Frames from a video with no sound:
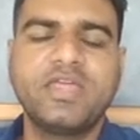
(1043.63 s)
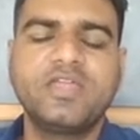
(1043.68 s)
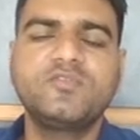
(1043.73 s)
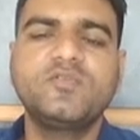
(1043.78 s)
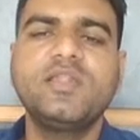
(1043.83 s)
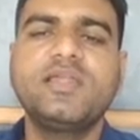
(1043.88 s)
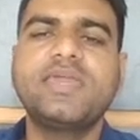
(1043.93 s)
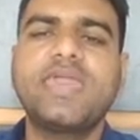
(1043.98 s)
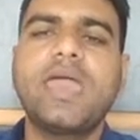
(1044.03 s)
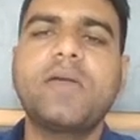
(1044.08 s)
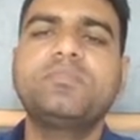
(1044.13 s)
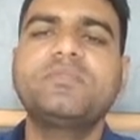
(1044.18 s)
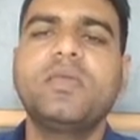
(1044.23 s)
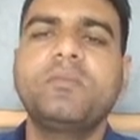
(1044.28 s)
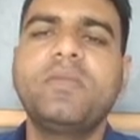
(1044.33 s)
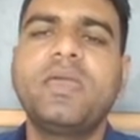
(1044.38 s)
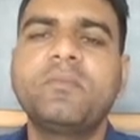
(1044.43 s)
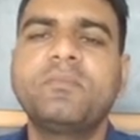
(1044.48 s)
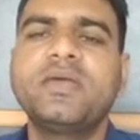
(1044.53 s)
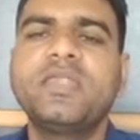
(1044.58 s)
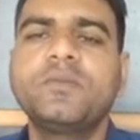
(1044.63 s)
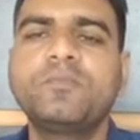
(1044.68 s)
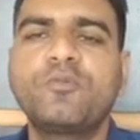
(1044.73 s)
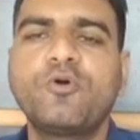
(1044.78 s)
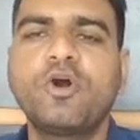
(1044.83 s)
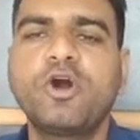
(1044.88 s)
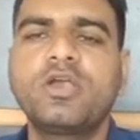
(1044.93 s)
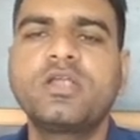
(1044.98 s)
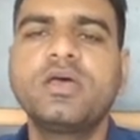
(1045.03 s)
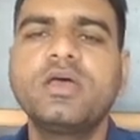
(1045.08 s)
It will keep the memory
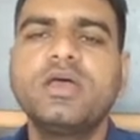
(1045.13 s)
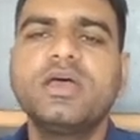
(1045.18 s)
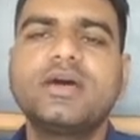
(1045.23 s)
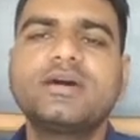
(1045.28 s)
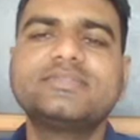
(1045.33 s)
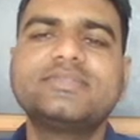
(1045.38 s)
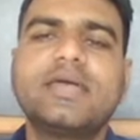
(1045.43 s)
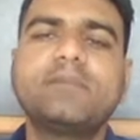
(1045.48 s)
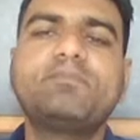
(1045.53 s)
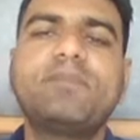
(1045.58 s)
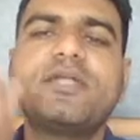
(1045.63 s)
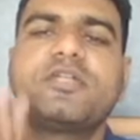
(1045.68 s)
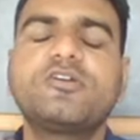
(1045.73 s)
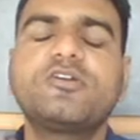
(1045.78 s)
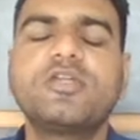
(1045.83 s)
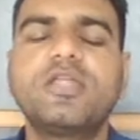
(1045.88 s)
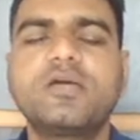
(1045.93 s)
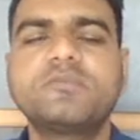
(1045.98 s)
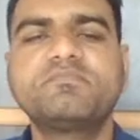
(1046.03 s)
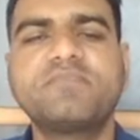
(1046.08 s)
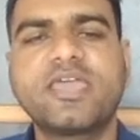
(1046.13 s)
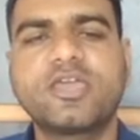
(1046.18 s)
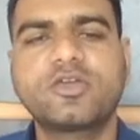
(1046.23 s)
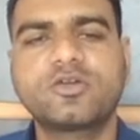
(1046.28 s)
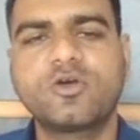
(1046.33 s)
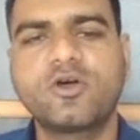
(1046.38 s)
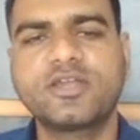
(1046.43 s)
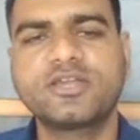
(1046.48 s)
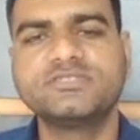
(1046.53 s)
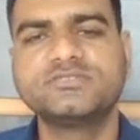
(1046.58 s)
for that particular
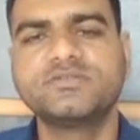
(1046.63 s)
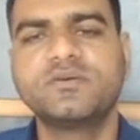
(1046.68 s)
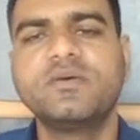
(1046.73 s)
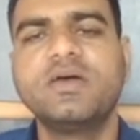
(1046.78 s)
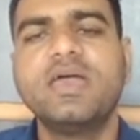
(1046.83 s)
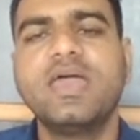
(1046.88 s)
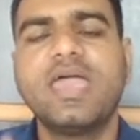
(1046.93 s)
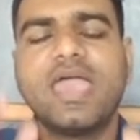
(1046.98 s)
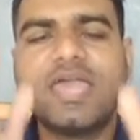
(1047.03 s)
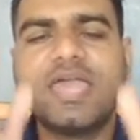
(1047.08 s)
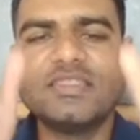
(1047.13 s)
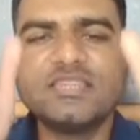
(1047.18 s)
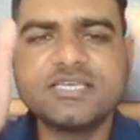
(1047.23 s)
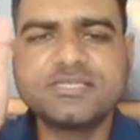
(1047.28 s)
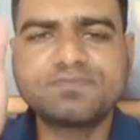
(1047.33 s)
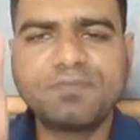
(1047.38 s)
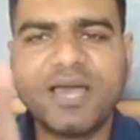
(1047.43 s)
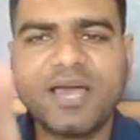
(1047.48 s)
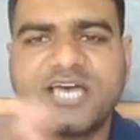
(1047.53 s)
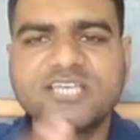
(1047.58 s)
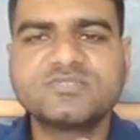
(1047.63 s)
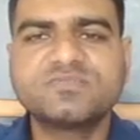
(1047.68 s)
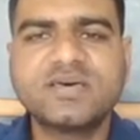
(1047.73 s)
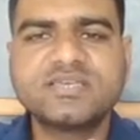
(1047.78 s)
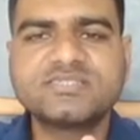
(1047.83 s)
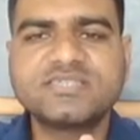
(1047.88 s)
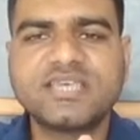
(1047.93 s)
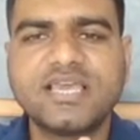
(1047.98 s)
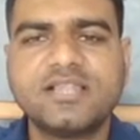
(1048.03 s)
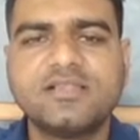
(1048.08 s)
microorganism, and this
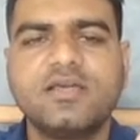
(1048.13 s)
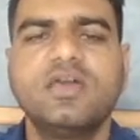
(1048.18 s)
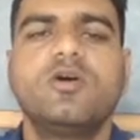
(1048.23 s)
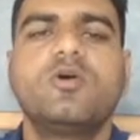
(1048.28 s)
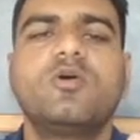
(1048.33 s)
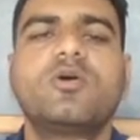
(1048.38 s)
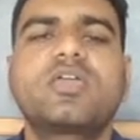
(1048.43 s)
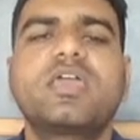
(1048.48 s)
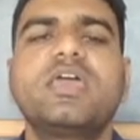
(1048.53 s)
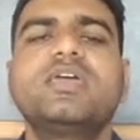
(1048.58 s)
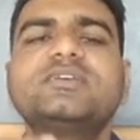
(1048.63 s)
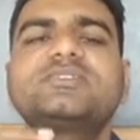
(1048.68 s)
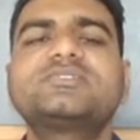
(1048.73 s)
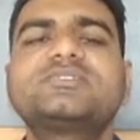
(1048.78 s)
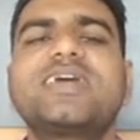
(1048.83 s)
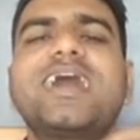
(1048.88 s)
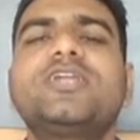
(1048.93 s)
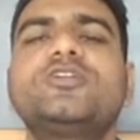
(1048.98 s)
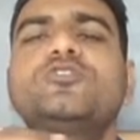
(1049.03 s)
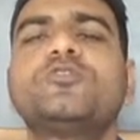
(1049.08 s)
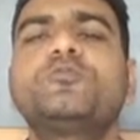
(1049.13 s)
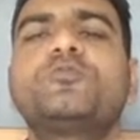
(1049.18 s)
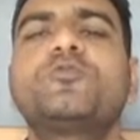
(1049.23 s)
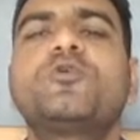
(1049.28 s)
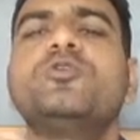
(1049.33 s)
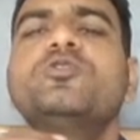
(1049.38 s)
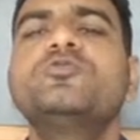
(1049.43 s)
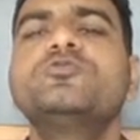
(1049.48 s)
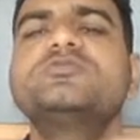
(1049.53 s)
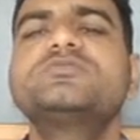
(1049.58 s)
plasma cell, okay, start to
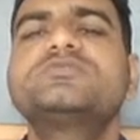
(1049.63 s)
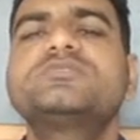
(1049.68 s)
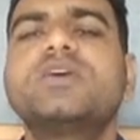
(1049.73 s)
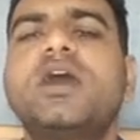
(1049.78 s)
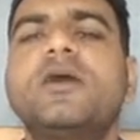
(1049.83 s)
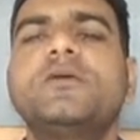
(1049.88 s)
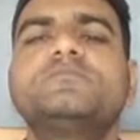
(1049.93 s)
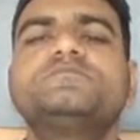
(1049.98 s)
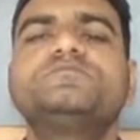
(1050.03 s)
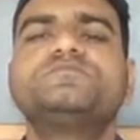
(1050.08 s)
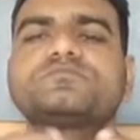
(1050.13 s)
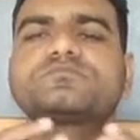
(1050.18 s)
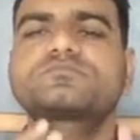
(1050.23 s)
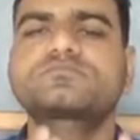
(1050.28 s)
produce the